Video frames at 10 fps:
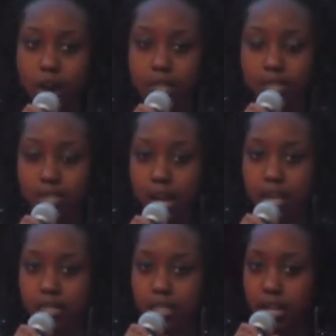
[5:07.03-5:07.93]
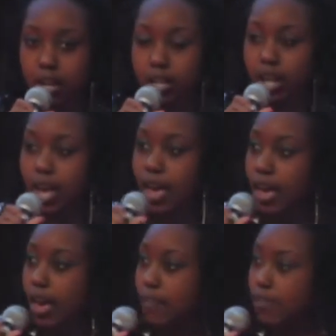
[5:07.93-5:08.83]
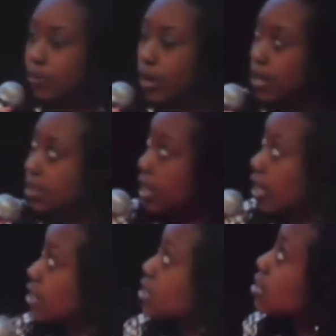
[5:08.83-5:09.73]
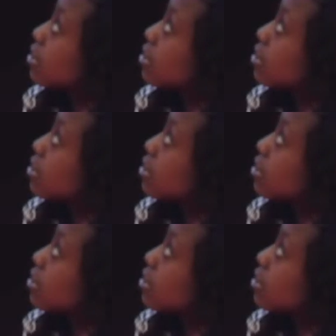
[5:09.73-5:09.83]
are designed to carry heavyweight things.